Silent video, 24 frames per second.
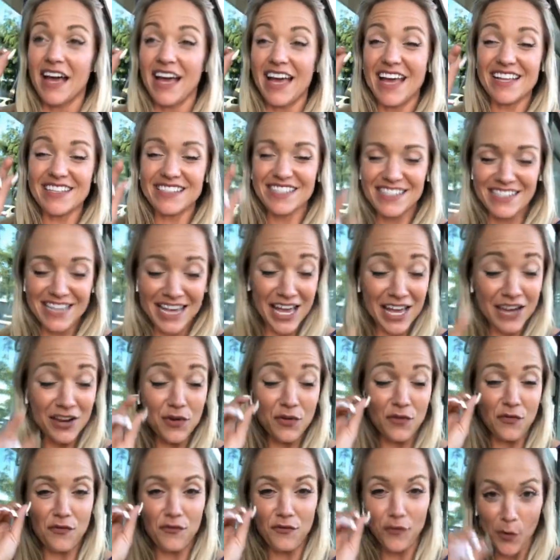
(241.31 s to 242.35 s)
Instead
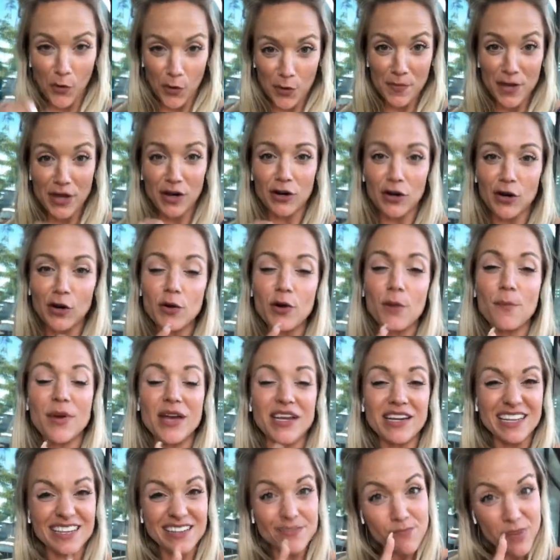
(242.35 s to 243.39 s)
of forming our own
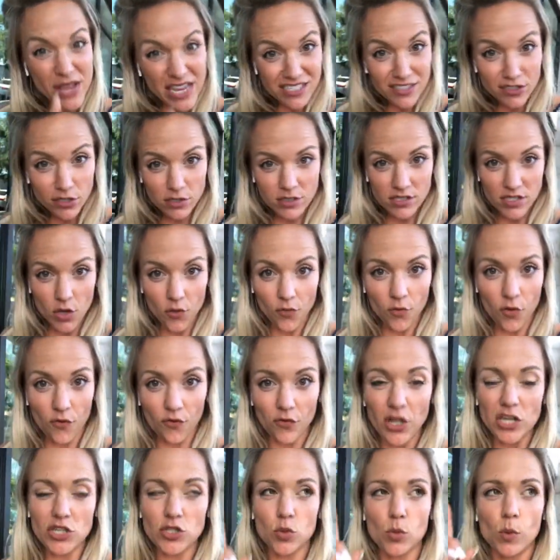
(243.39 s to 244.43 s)
opinion based on
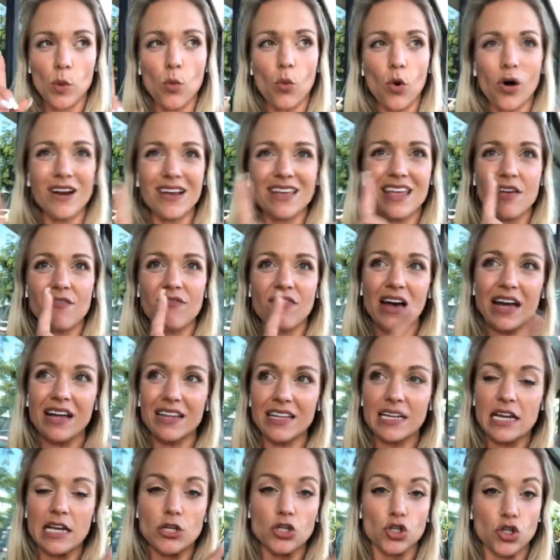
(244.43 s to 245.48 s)
self-reflection, we want to get
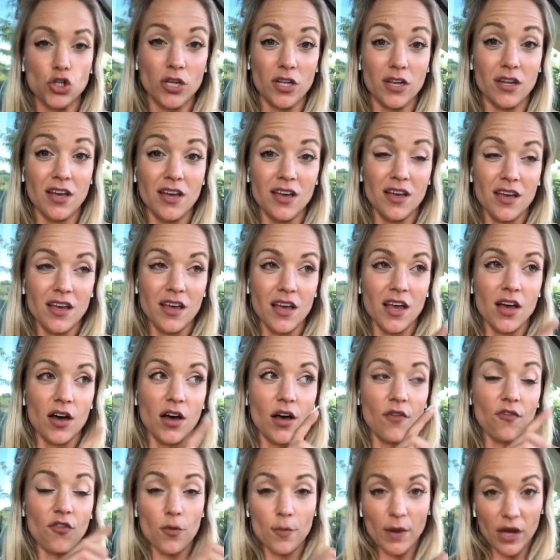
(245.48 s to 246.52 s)
validation
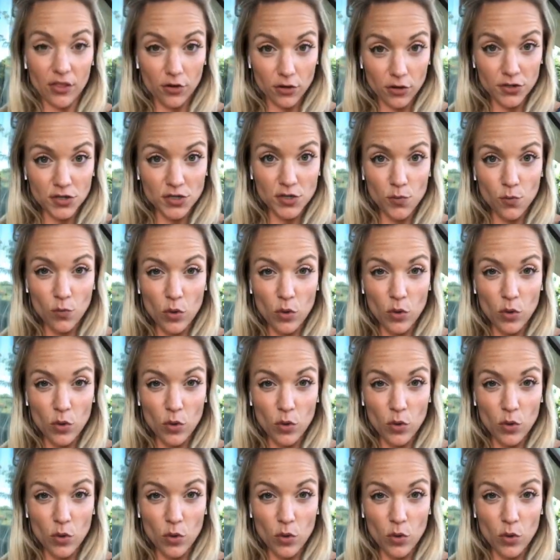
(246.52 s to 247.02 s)
from others.